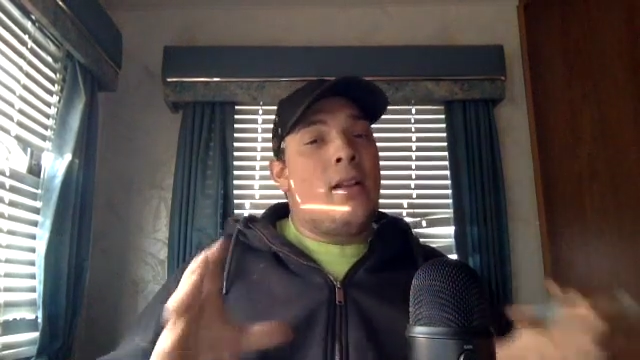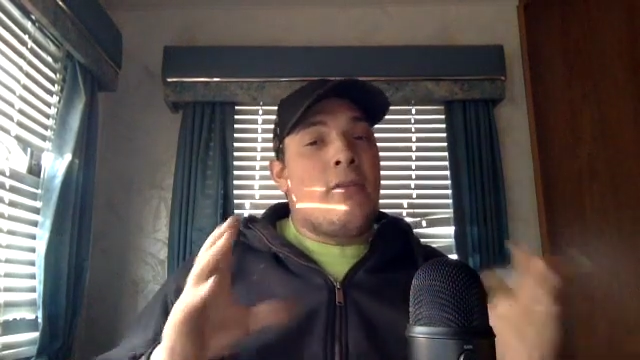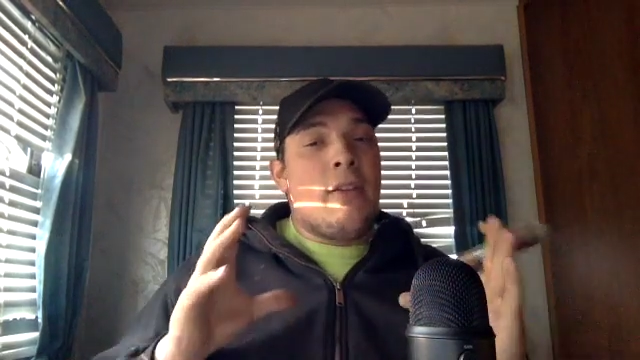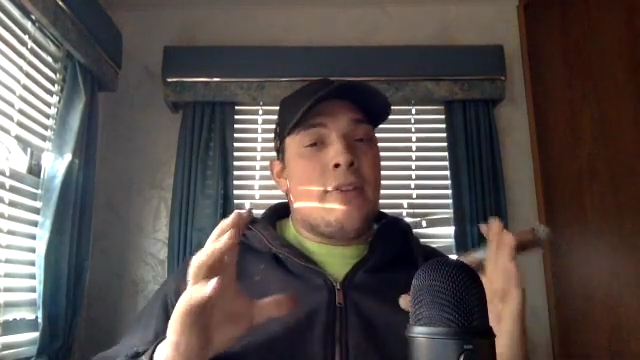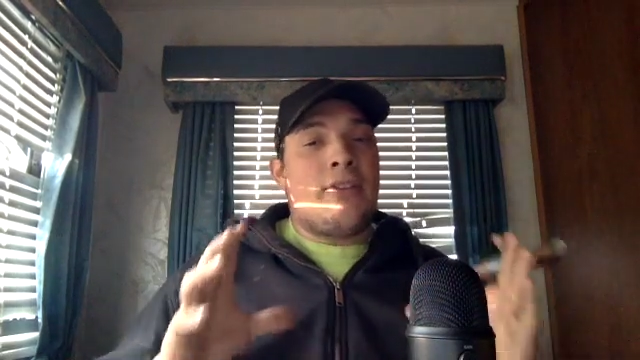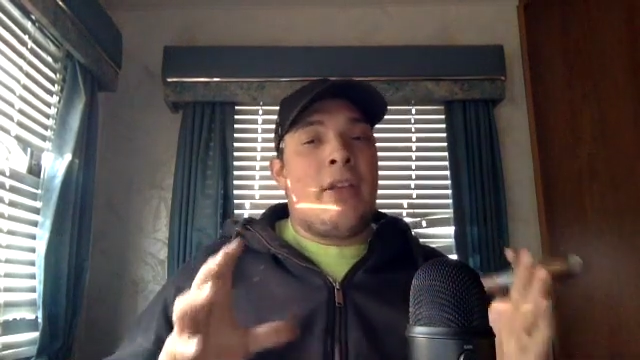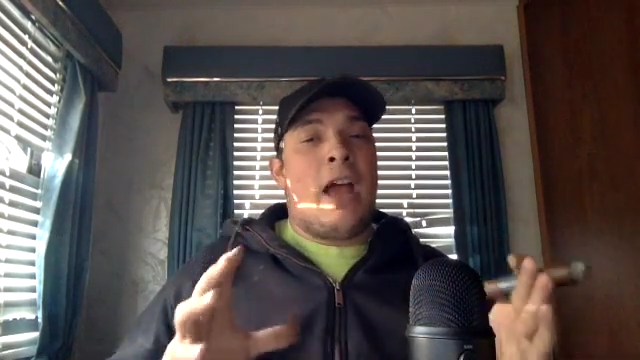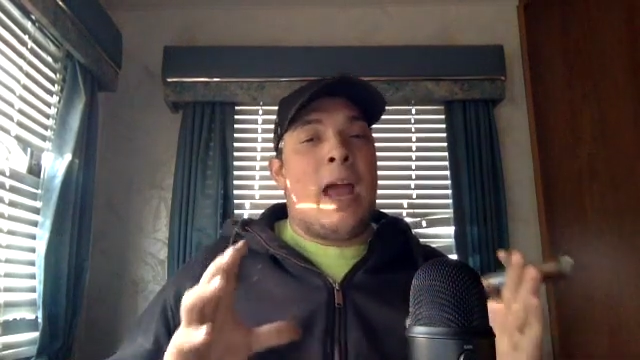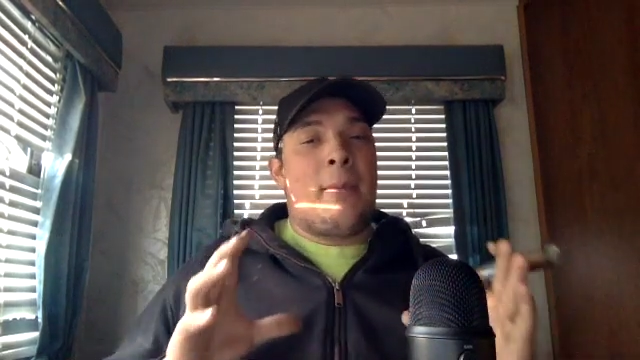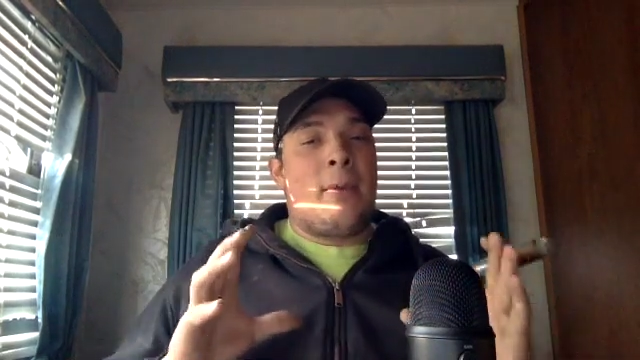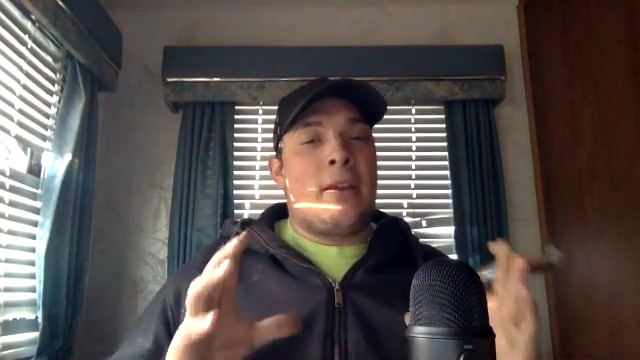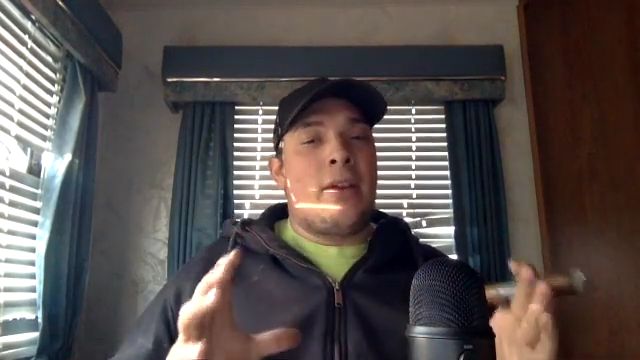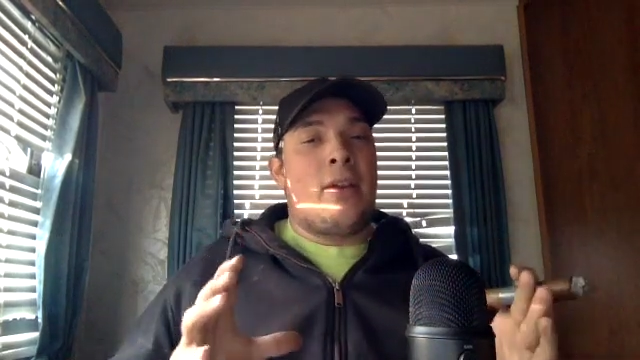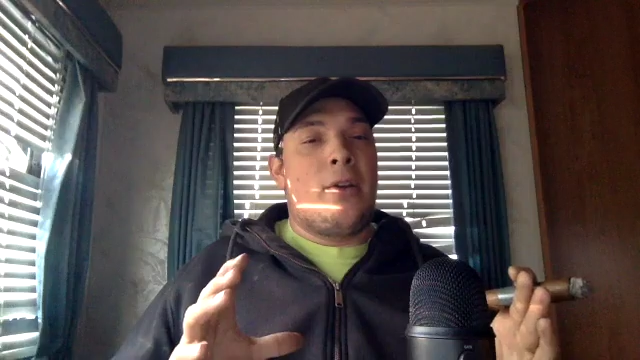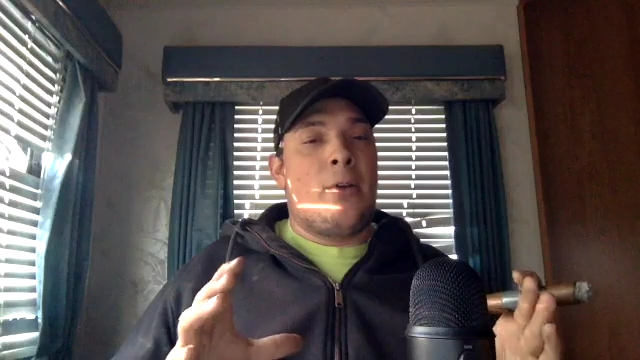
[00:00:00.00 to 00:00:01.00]
this time
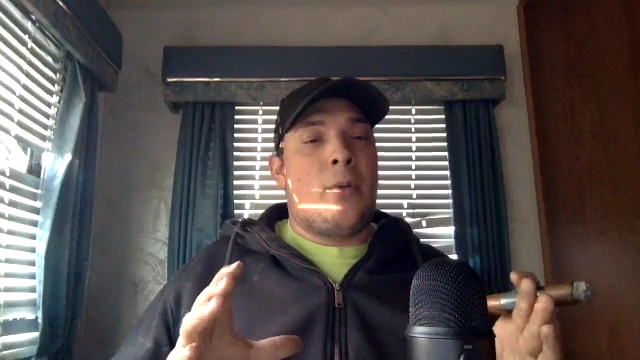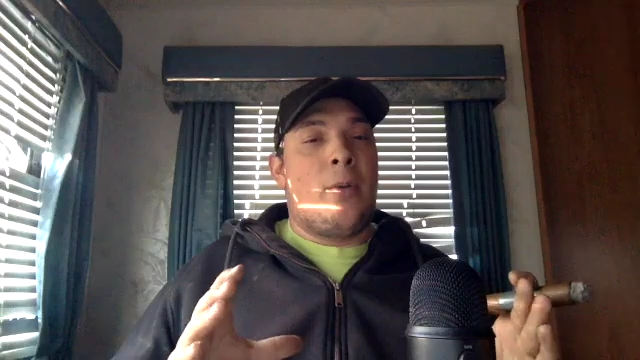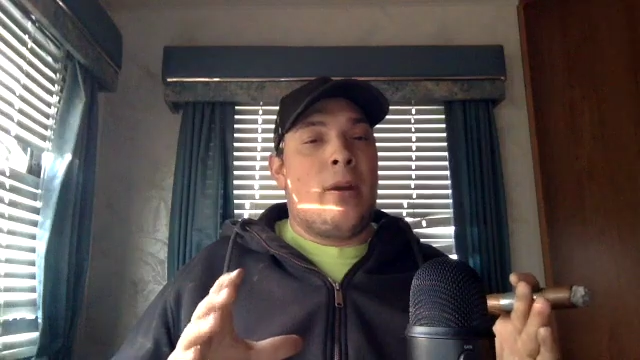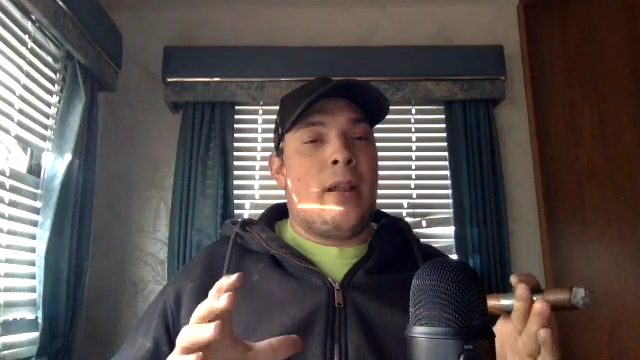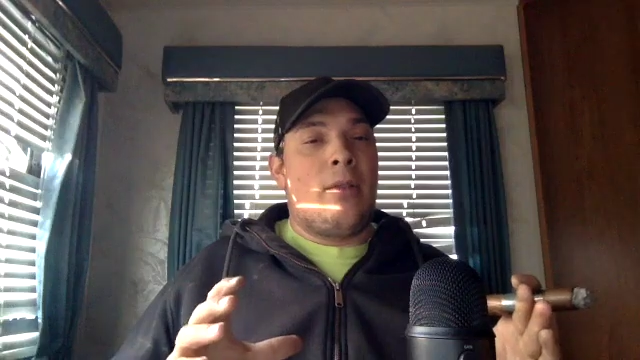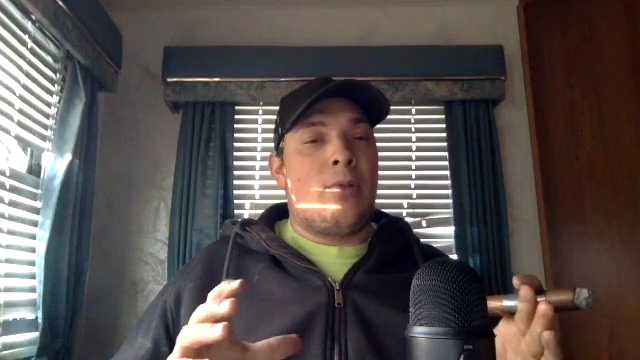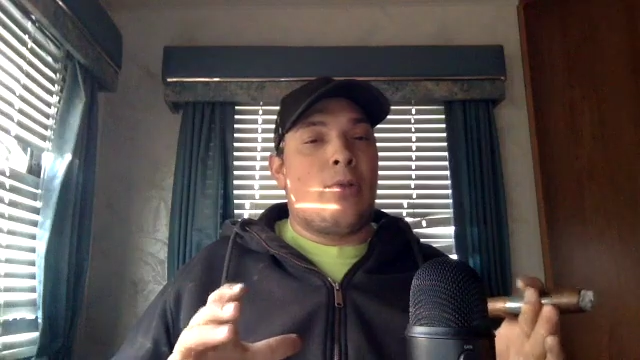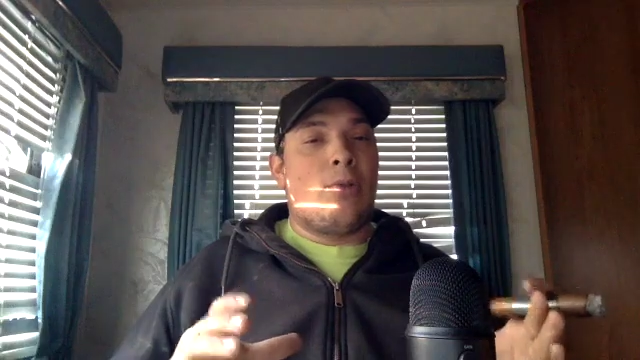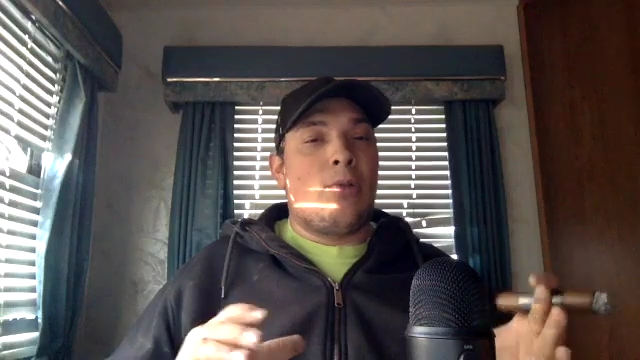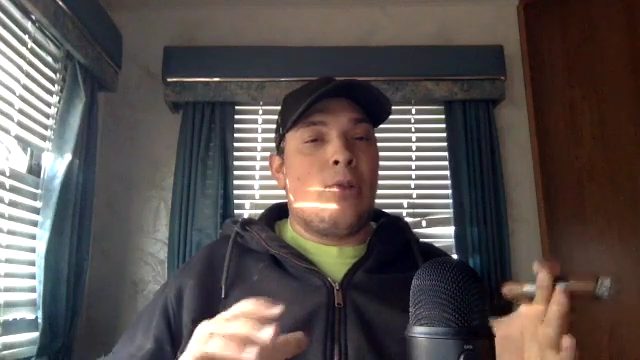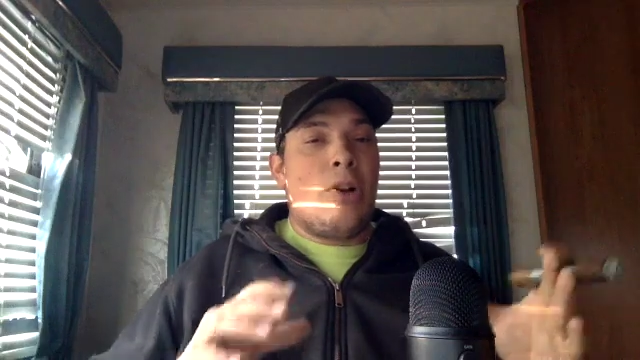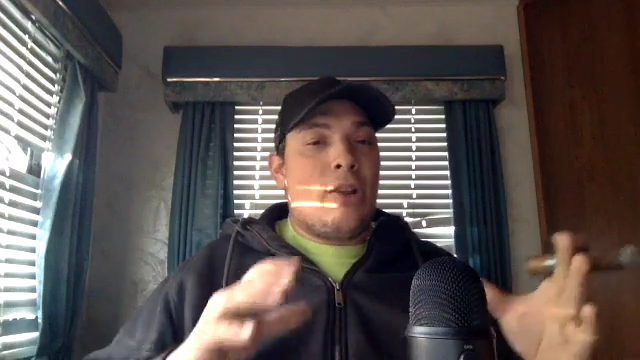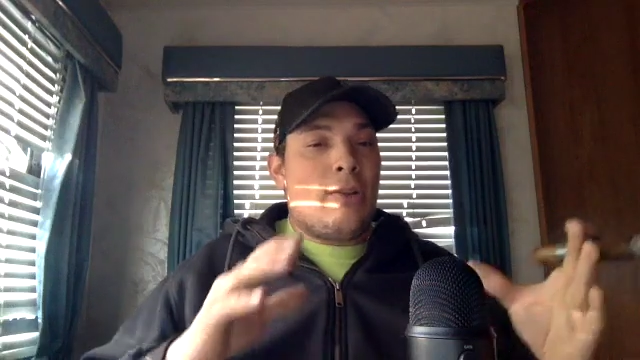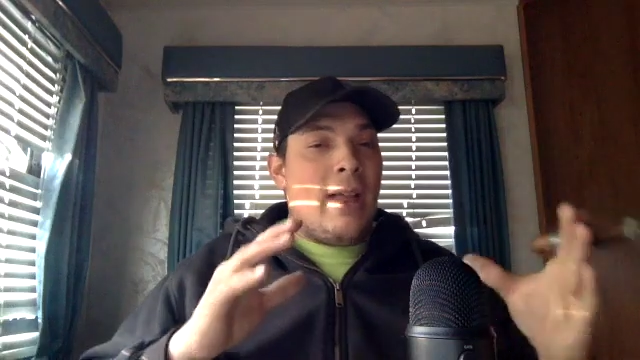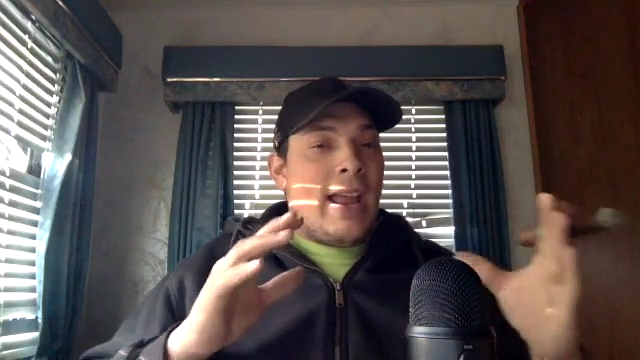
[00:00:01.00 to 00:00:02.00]
of year when it
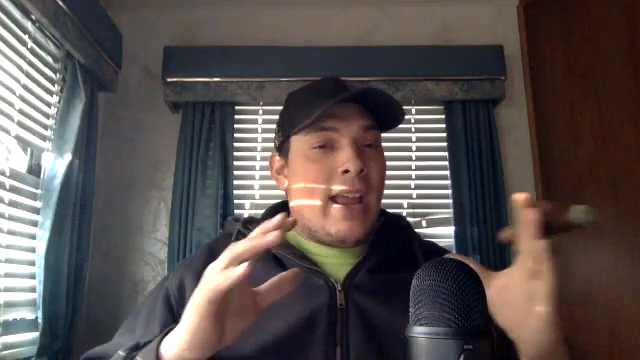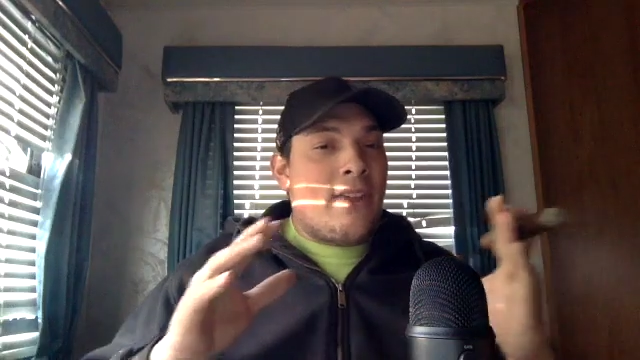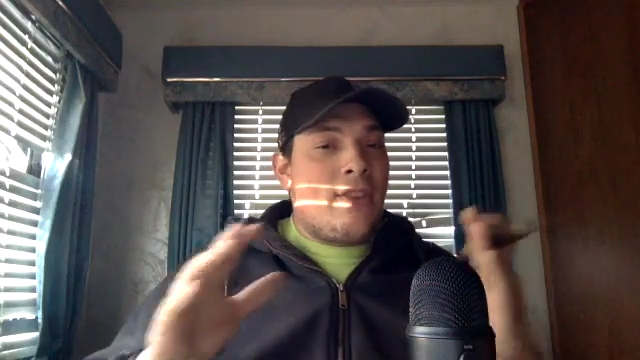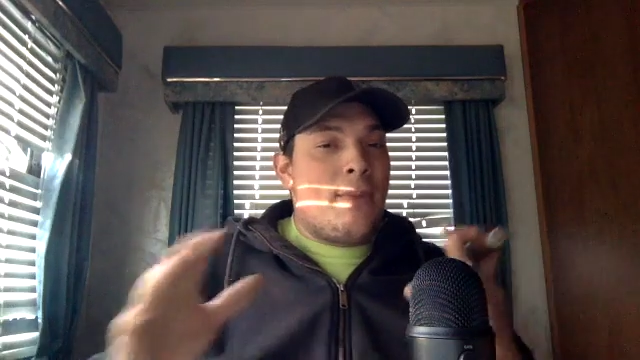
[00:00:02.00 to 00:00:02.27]
looks like it